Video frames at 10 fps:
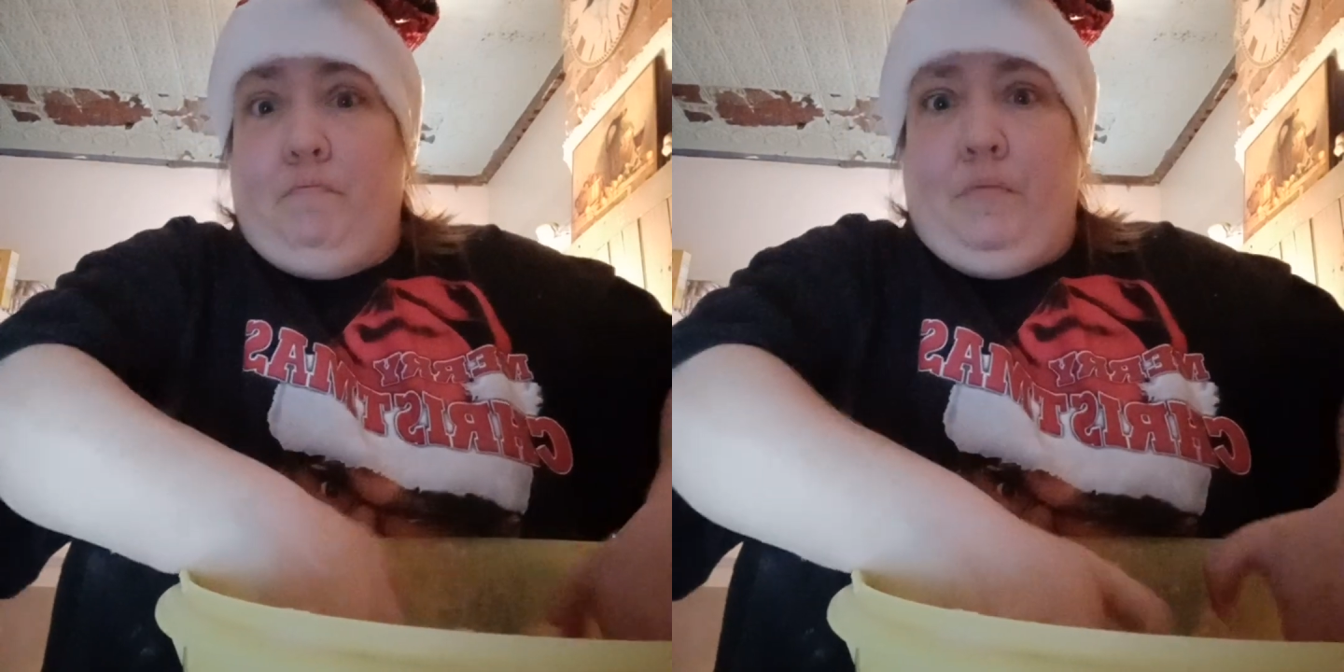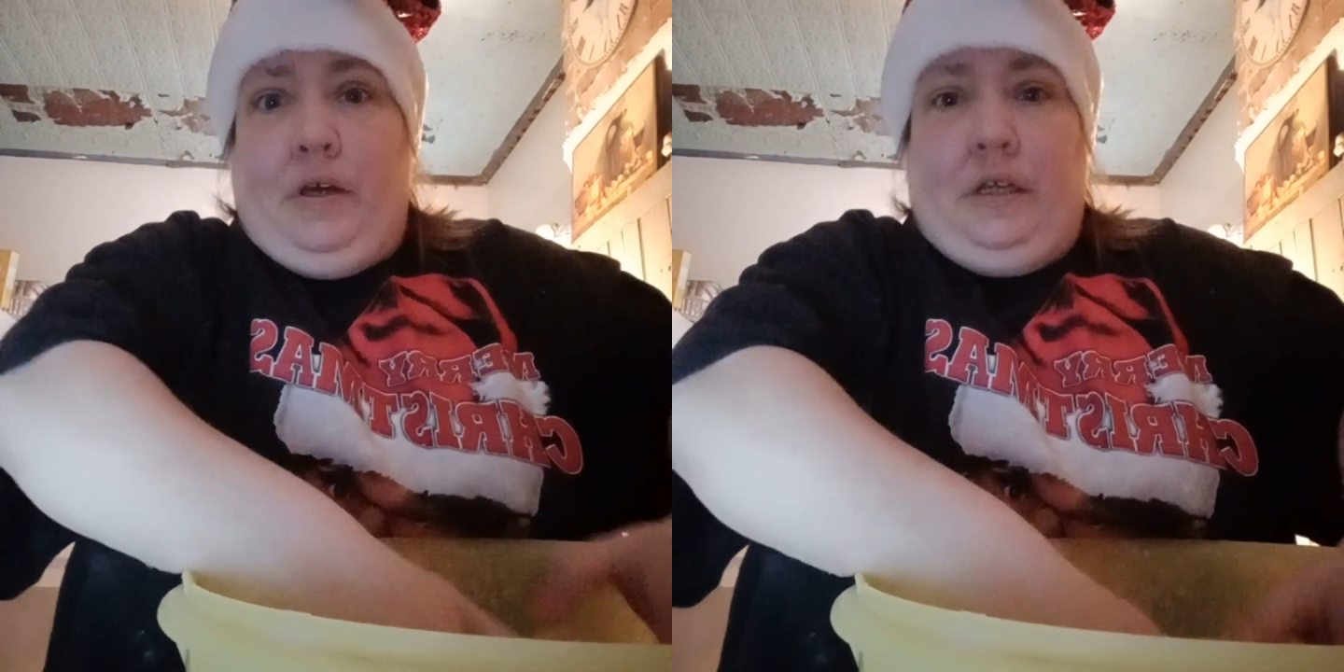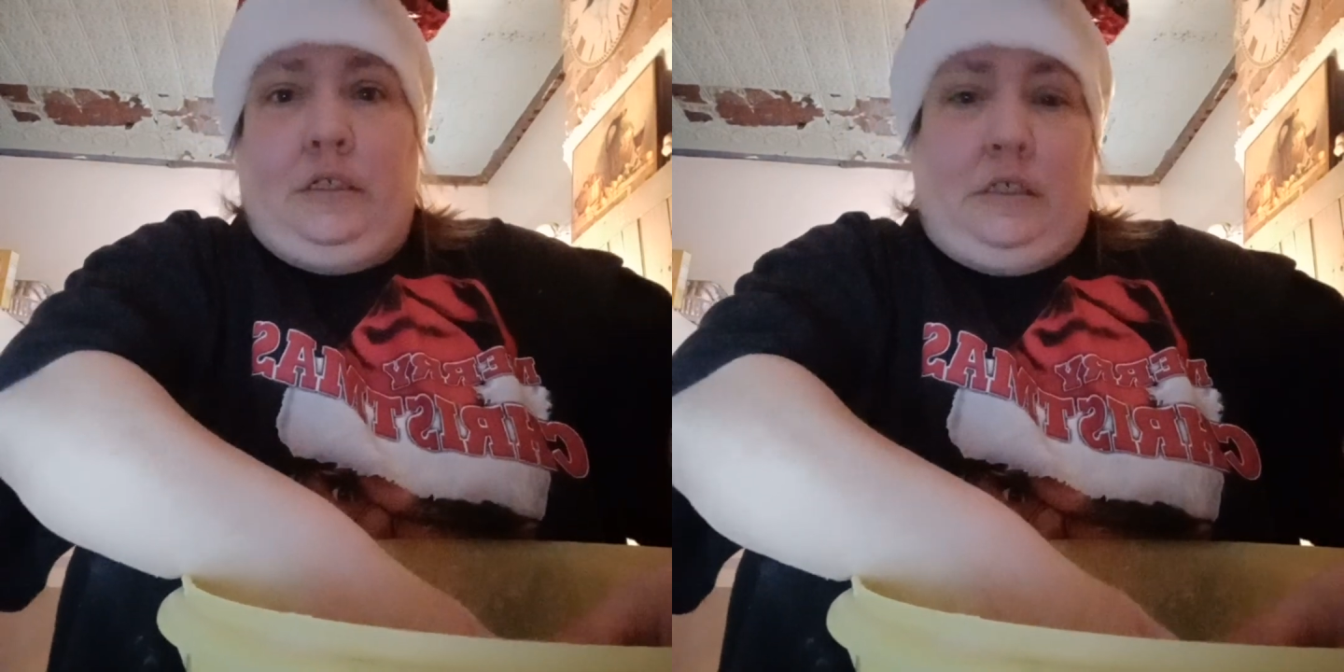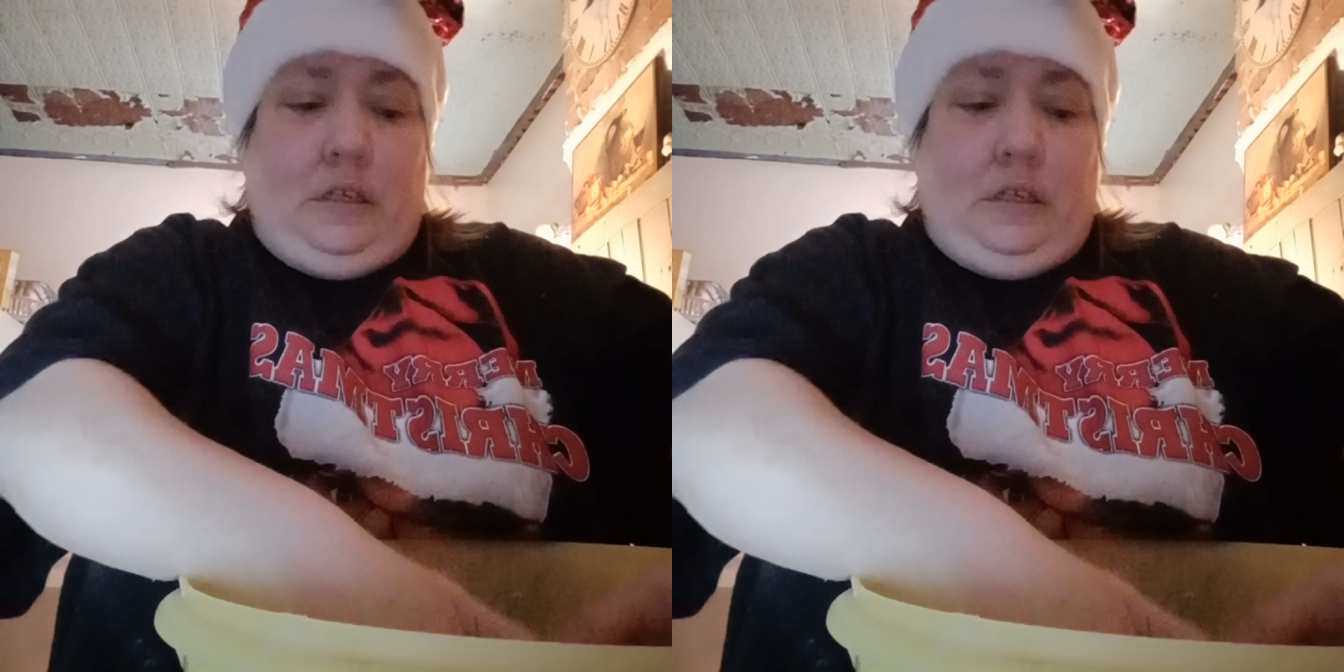mix